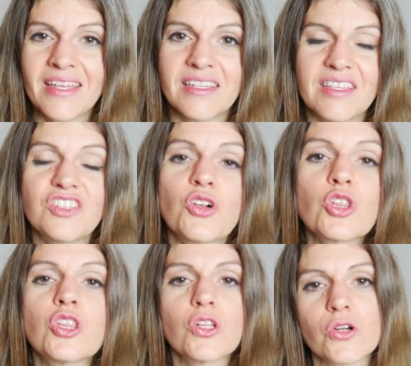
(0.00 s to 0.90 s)
And these are
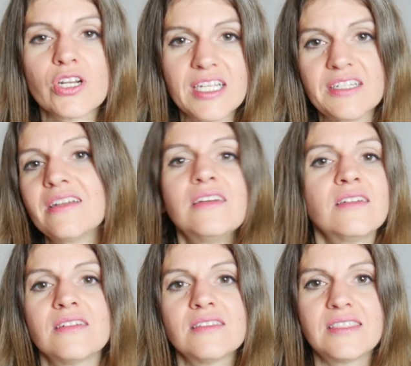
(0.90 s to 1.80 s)
learning
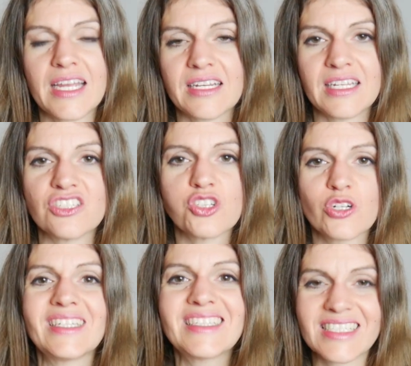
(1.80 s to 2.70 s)
techniques,
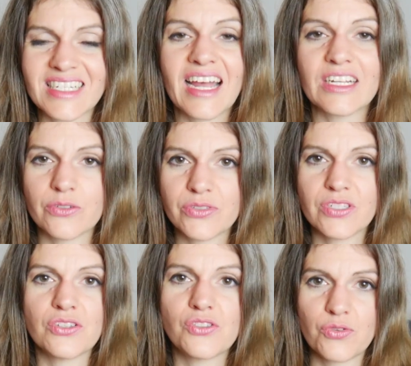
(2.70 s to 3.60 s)
learning
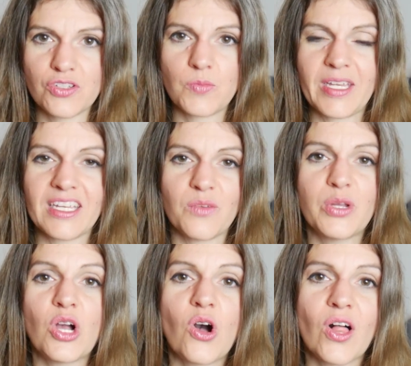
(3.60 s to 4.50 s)
styles, so to speak. And
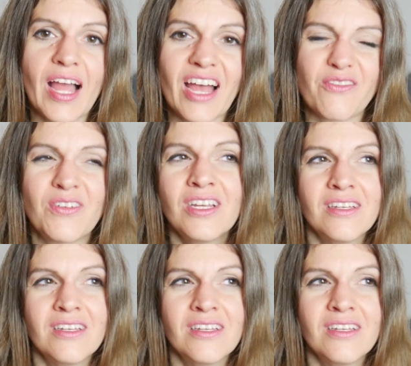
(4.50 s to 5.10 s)
we all have,